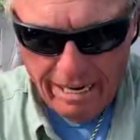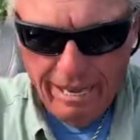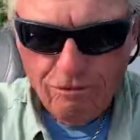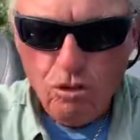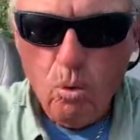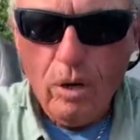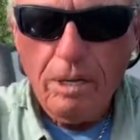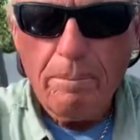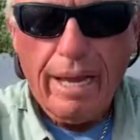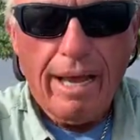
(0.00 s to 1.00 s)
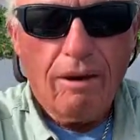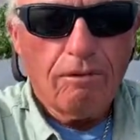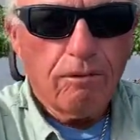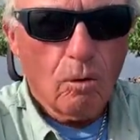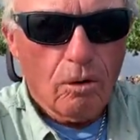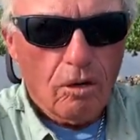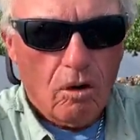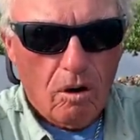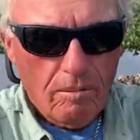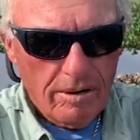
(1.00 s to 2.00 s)
I have 20-pound
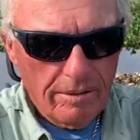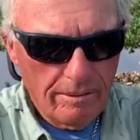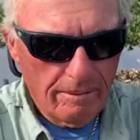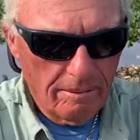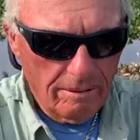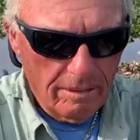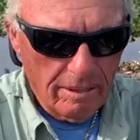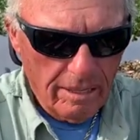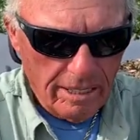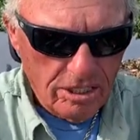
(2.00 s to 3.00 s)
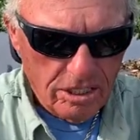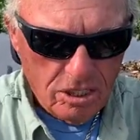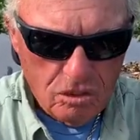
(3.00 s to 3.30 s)
fluorocarbon. That's just a